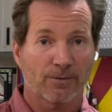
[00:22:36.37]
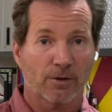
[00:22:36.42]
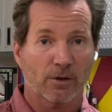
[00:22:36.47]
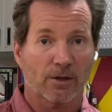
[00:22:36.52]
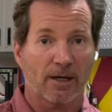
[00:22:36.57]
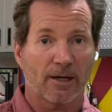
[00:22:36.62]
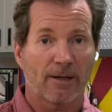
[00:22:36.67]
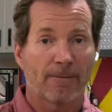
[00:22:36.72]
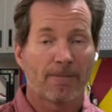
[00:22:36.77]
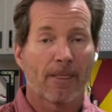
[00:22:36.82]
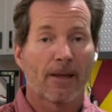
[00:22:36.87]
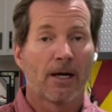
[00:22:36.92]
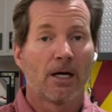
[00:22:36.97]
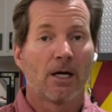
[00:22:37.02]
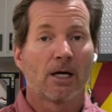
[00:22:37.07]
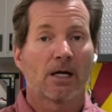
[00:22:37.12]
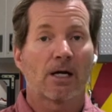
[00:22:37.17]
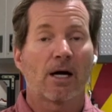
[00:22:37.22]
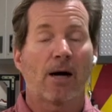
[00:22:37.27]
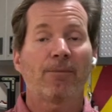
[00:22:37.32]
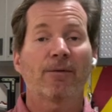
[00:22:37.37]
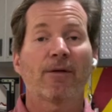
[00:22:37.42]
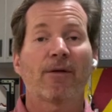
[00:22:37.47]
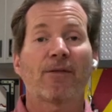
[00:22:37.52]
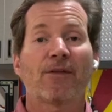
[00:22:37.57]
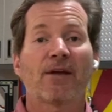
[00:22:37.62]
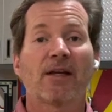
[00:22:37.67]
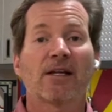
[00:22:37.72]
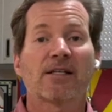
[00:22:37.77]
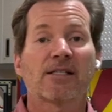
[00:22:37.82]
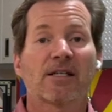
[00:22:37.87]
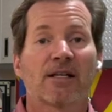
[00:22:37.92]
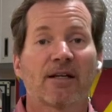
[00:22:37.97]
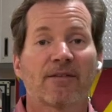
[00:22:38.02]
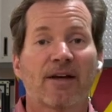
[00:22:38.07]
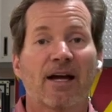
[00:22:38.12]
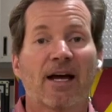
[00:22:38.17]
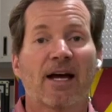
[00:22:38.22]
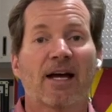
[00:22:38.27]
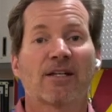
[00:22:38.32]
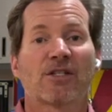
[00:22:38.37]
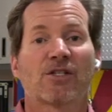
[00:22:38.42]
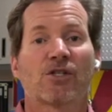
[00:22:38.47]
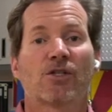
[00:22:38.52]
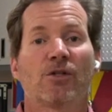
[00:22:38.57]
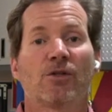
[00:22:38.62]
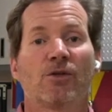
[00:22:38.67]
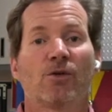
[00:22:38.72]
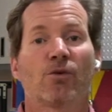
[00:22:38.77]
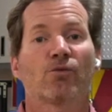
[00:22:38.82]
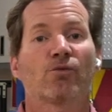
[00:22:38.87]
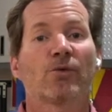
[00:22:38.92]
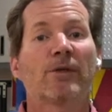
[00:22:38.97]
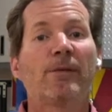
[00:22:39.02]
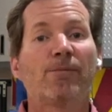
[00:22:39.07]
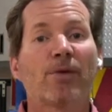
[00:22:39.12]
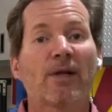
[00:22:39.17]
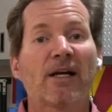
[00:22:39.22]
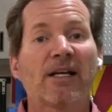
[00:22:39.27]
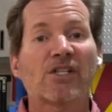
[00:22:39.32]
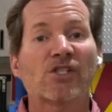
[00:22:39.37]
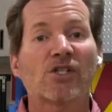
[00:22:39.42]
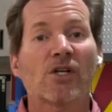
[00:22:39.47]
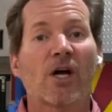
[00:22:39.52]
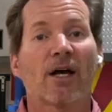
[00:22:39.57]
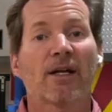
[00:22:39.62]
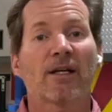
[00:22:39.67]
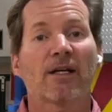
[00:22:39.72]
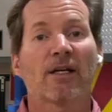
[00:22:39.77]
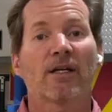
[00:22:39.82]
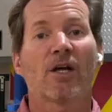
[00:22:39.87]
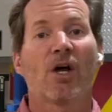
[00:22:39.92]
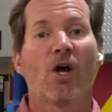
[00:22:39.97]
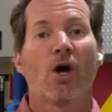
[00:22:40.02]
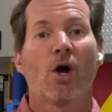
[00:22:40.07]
Okay, a couple of things that I've had to replace on it